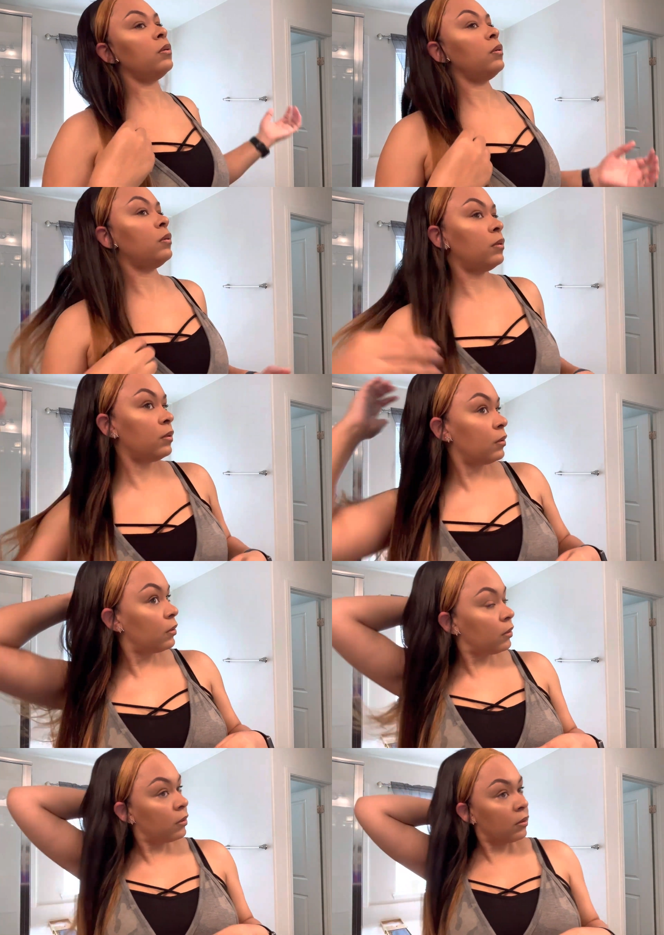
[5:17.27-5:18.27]

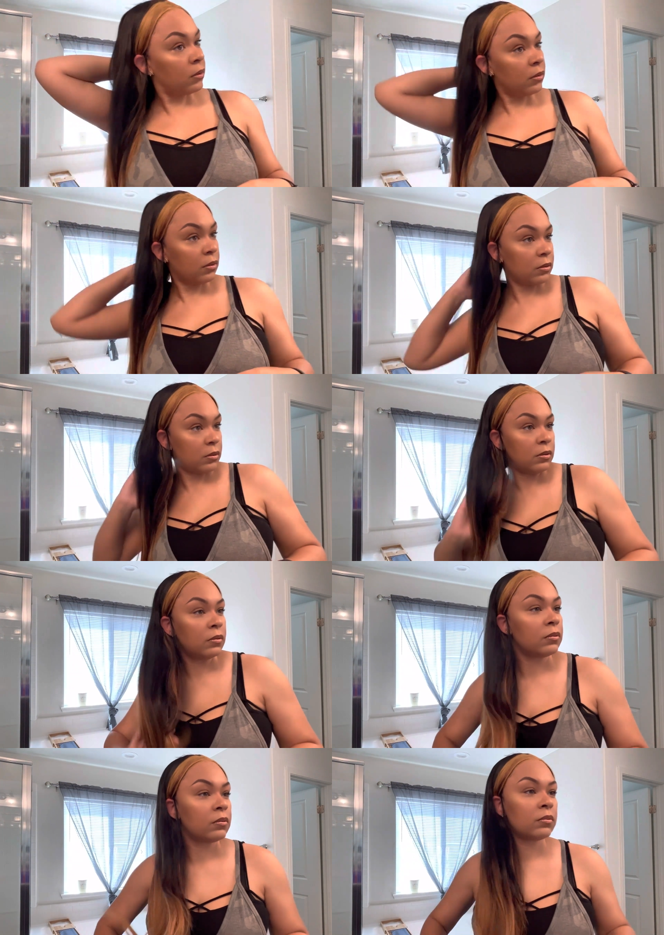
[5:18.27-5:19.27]

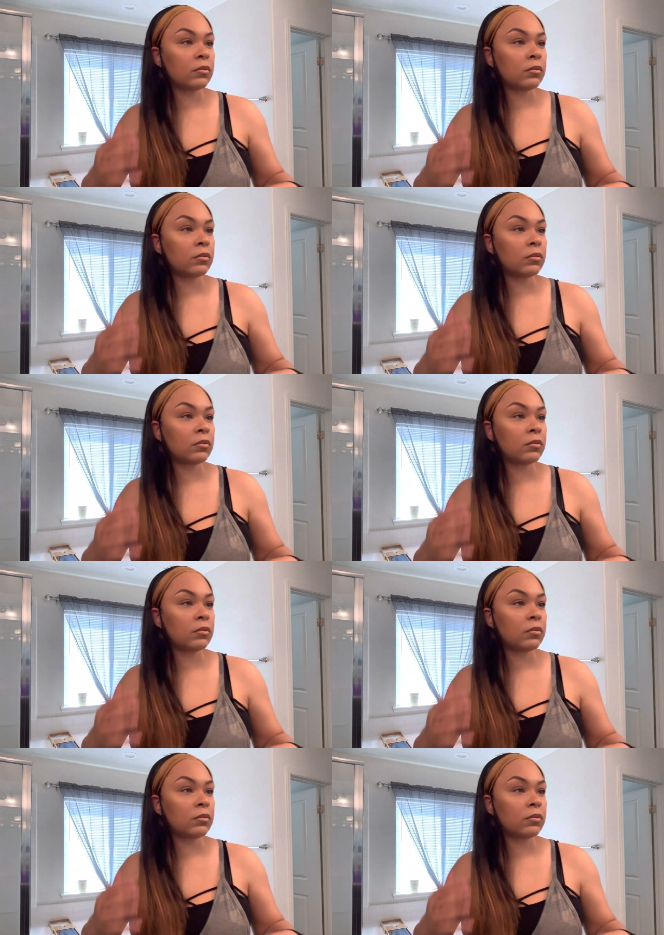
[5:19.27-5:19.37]
(no one is talking)